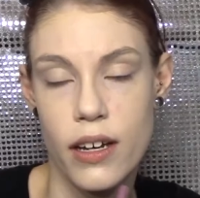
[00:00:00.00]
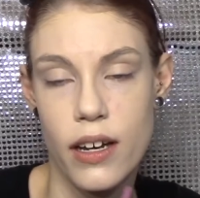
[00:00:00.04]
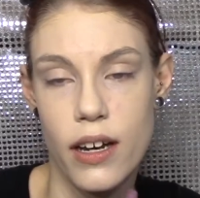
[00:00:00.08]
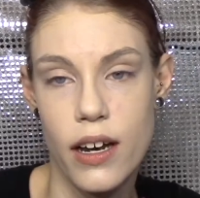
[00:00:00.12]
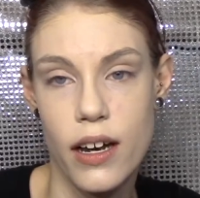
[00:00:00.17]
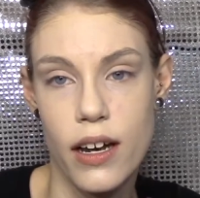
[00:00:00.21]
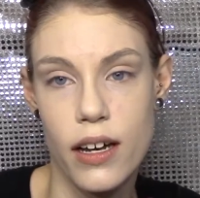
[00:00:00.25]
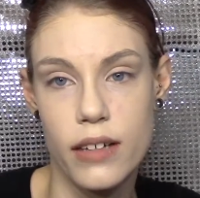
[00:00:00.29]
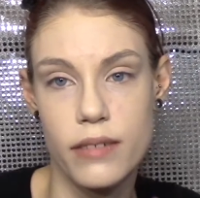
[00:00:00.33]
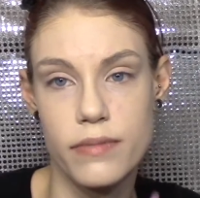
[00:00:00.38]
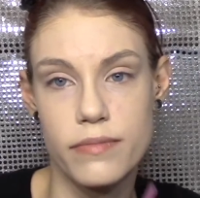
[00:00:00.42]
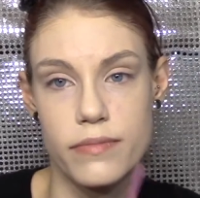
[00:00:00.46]

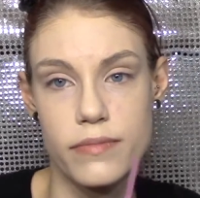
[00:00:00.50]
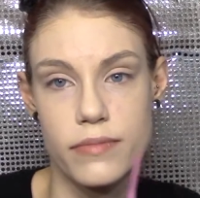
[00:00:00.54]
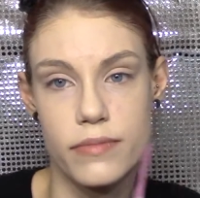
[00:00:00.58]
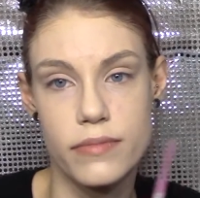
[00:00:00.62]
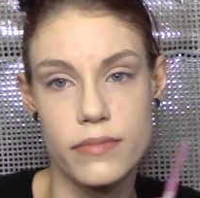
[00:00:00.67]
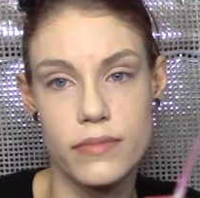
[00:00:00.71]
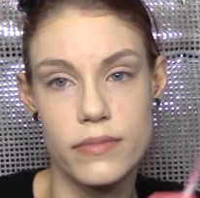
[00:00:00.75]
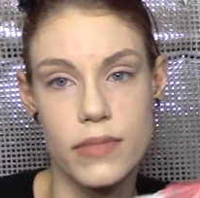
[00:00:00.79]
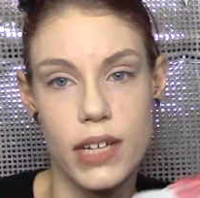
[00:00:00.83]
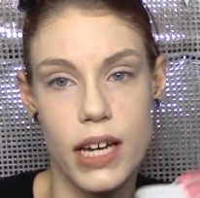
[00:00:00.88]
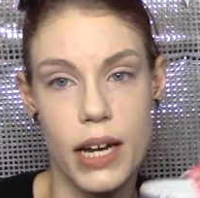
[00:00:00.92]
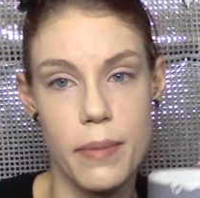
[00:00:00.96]

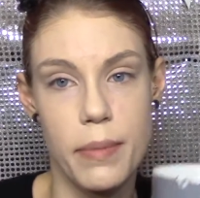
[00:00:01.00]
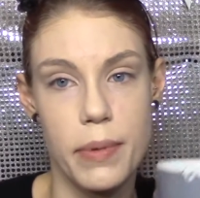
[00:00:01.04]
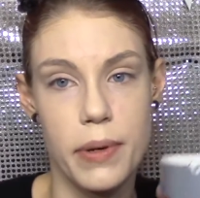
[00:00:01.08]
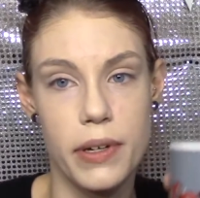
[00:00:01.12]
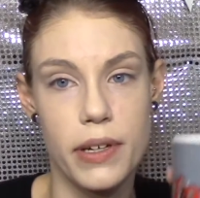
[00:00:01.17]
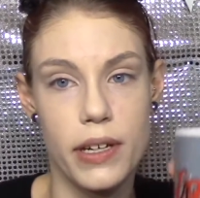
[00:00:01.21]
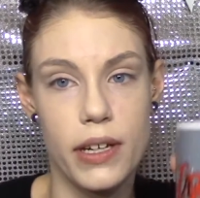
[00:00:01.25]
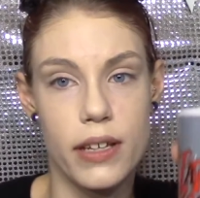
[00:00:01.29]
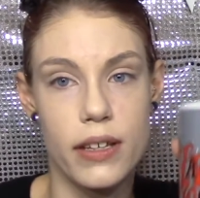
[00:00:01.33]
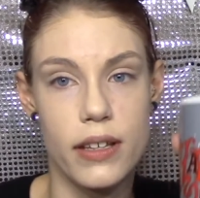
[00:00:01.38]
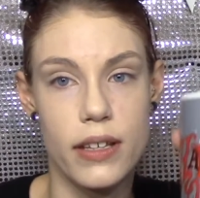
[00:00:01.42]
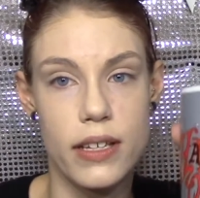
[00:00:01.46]
I put
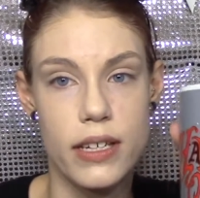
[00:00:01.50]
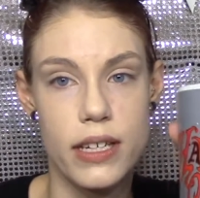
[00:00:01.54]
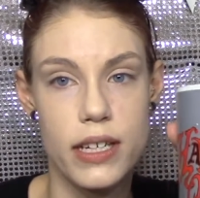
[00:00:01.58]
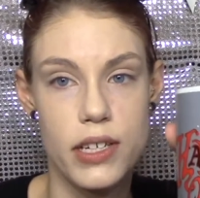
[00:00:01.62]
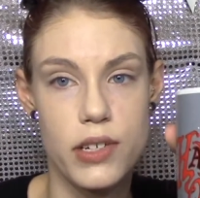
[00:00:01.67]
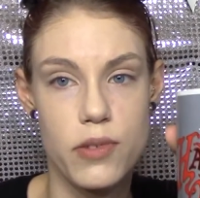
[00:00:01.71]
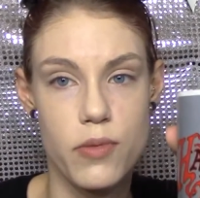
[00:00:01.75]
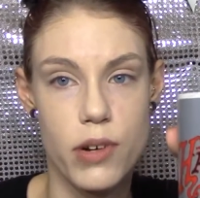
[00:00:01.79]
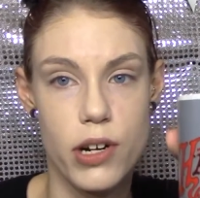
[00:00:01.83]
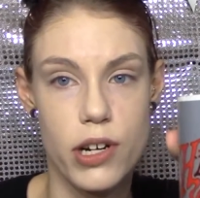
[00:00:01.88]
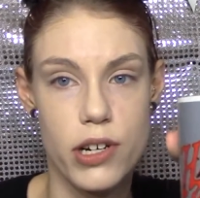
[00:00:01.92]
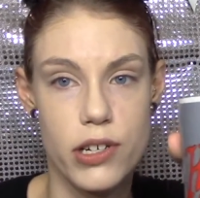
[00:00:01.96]
it in the
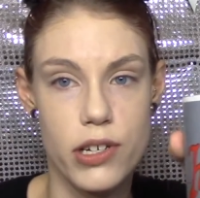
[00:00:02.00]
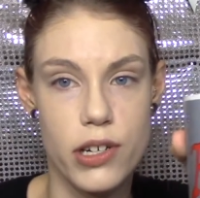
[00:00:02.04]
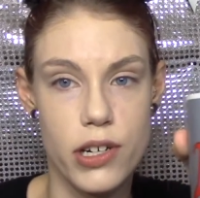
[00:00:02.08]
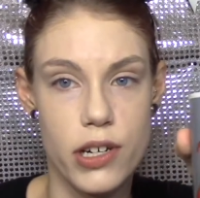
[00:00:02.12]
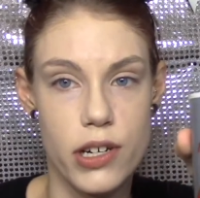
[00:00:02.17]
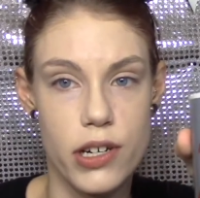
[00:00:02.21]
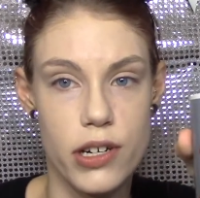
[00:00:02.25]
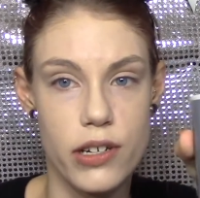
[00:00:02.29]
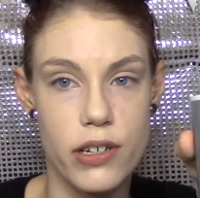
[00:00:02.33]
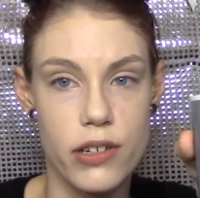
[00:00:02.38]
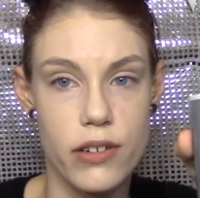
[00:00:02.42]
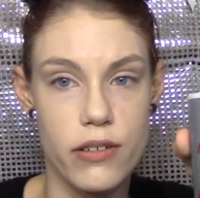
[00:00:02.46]
dishwasher,
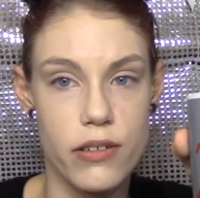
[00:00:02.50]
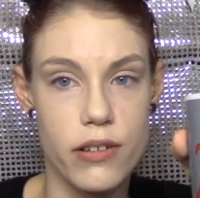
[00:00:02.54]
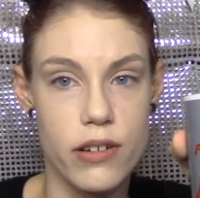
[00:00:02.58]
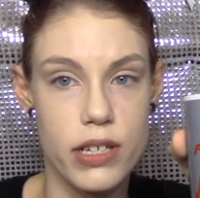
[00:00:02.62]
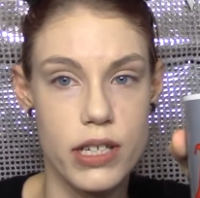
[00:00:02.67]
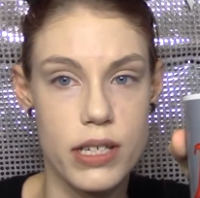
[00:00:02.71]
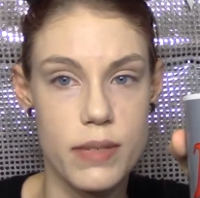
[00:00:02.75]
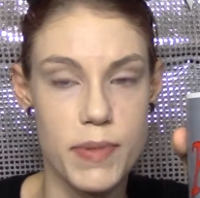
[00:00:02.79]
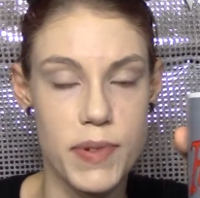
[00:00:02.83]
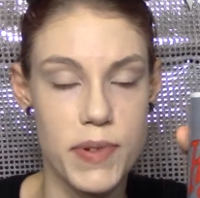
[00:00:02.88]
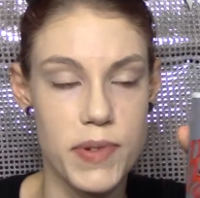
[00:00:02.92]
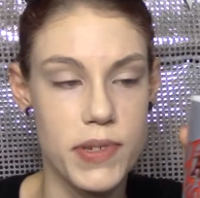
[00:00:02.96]
and you're not
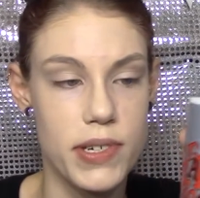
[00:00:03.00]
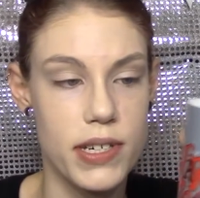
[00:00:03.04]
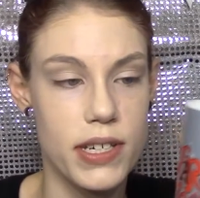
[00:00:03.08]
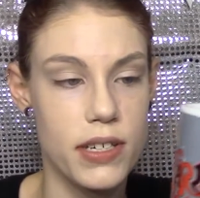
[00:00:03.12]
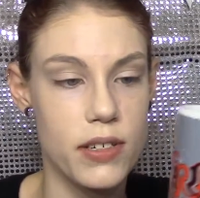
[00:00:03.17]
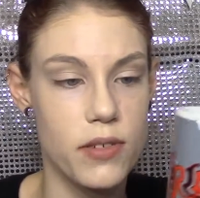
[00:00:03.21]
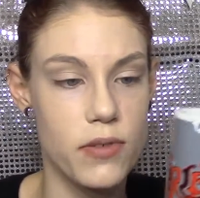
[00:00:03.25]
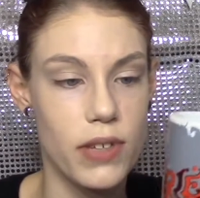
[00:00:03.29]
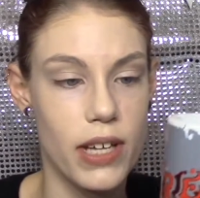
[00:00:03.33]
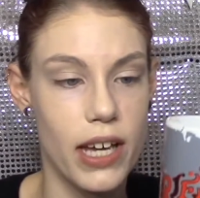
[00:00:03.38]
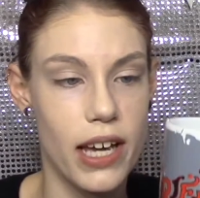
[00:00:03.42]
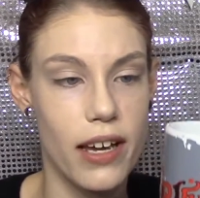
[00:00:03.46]
supposed to
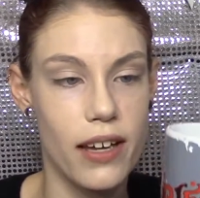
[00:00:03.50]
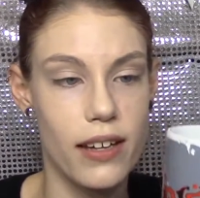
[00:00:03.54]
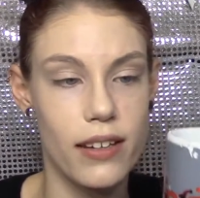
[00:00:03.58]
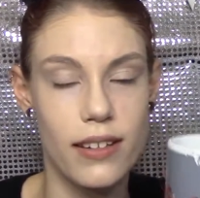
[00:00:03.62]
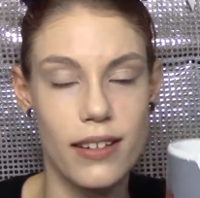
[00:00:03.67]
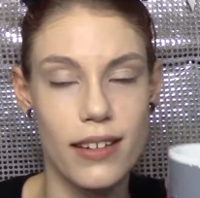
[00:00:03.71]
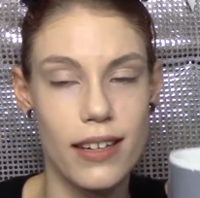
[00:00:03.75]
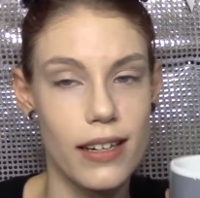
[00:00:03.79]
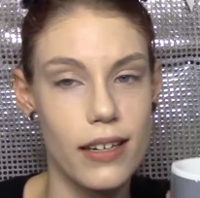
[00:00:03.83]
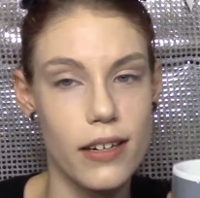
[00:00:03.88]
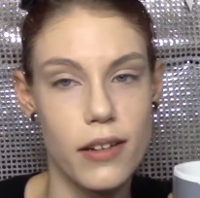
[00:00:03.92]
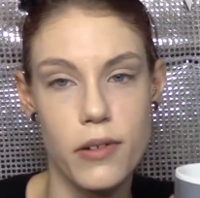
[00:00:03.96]
do that. And
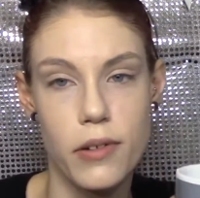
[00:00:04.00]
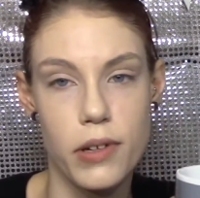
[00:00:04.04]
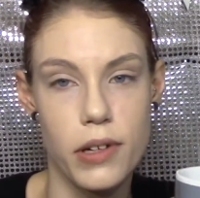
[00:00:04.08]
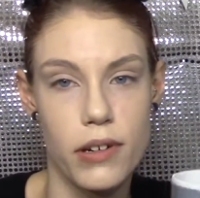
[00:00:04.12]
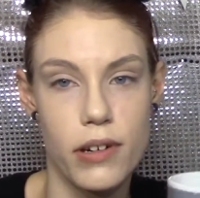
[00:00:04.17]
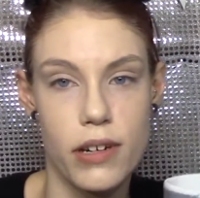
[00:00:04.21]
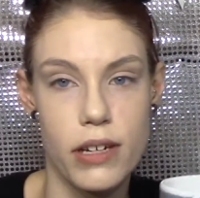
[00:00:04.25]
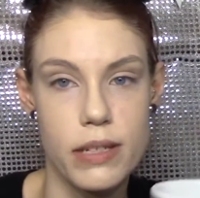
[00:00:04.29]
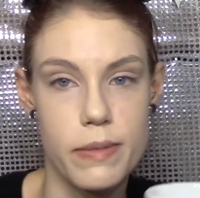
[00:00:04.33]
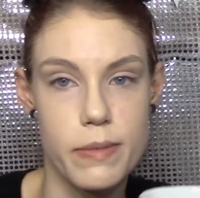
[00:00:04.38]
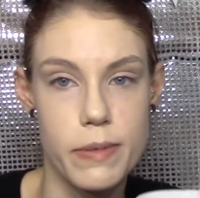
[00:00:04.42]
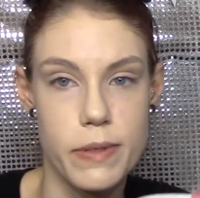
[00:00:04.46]
I know you're
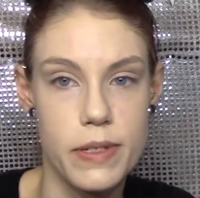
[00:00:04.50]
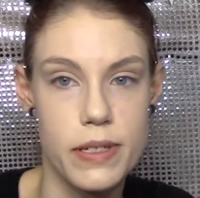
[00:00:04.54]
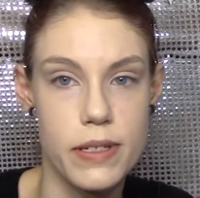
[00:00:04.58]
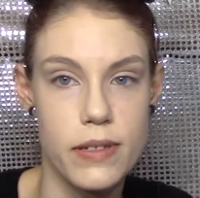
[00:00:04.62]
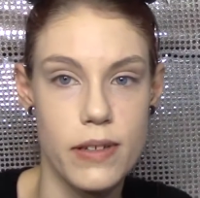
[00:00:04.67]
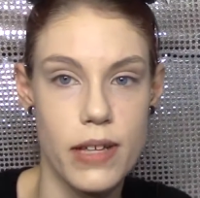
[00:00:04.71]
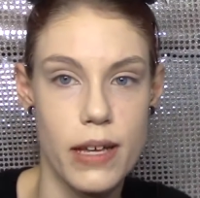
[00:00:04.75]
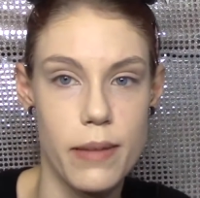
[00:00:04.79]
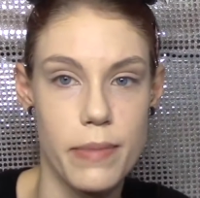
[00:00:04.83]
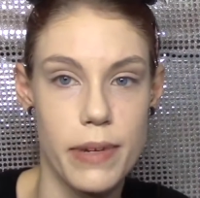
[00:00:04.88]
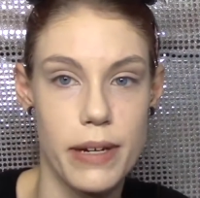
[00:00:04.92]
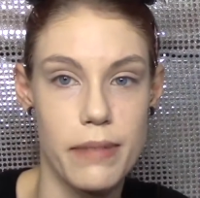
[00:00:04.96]
not supposed to do
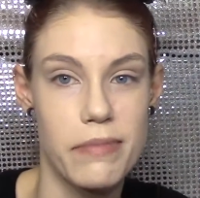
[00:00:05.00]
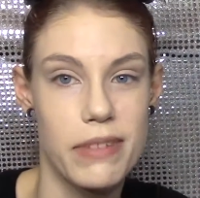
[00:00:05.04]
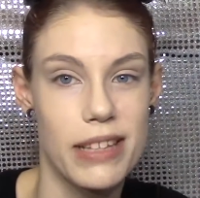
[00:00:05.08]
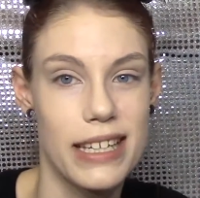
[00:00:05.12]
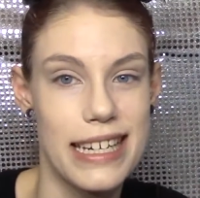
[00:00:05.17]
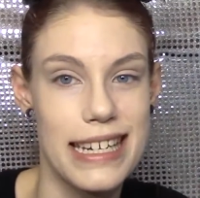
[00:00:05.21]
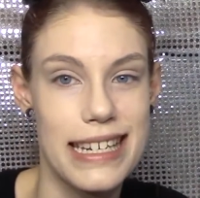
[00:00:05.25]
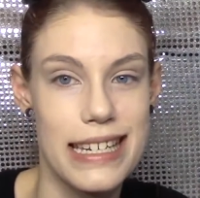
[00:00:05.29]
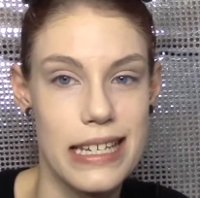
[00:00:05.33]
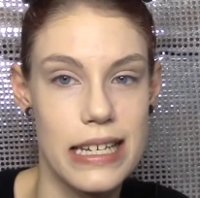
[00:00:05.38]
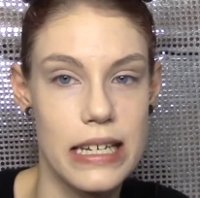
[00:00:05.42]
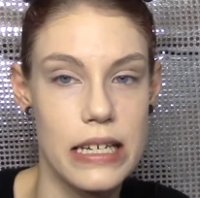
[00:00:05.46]
that, but I'm
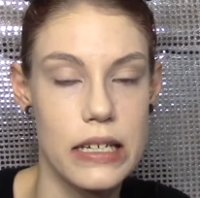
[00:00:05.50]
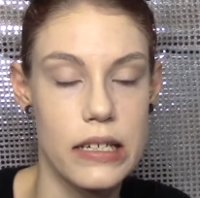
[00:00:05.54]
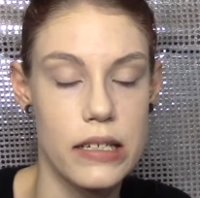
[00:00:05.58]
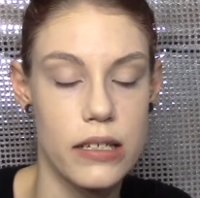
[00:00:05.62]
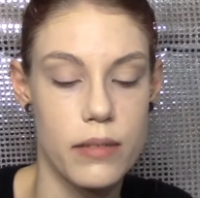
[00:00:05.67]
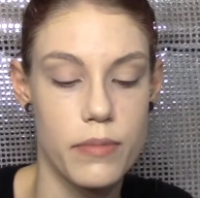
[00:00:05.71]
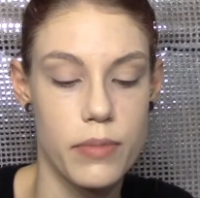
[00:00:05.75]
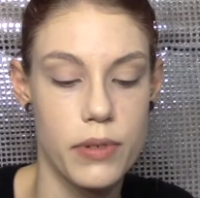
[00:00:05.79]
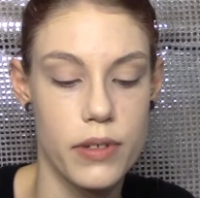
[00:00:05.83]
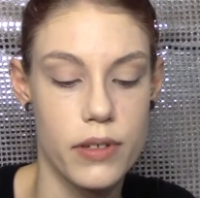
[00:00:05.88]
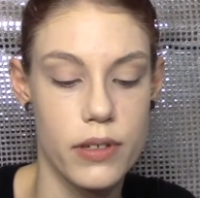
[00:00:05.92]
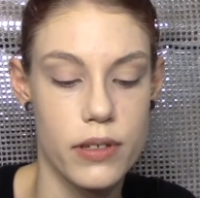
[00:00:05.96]
lazy, and I
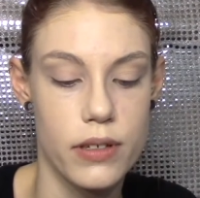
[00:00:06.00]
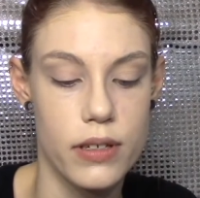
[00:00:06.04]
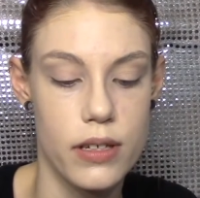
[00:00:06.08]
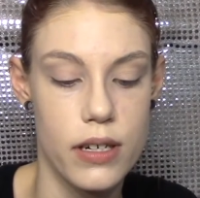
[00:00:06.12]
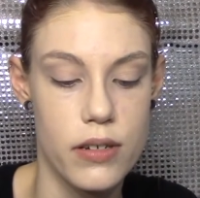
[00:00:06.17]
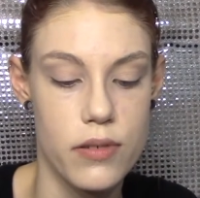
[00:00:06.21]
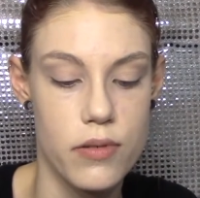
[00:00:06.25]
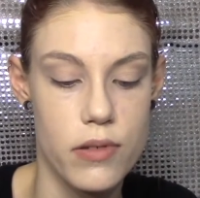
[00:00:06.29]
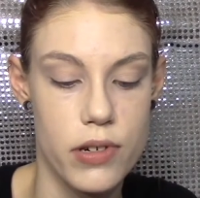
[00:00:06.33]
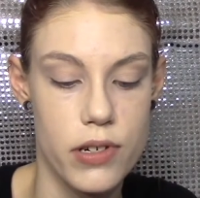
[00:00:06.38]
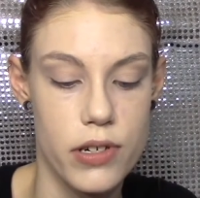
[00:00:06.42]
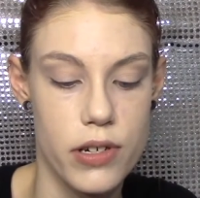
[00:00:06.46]
put it in the
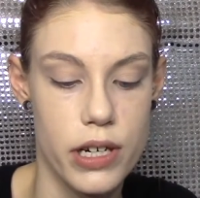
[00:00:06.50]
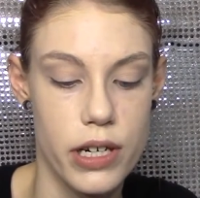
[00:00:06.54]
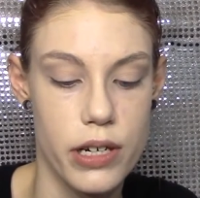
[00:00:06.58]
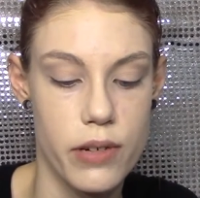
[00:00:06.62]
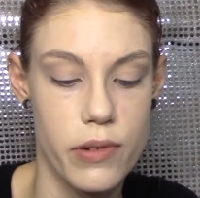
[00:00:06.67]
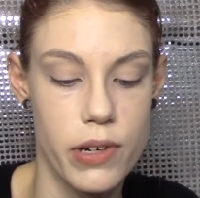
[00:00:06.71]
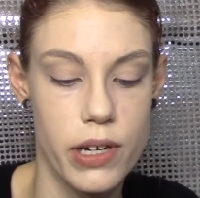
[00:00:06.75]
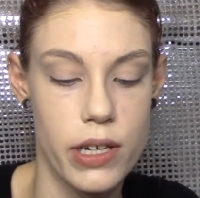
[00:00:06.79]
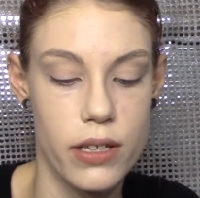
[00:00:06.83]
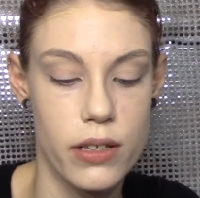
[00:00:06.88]
dishwasher anyway.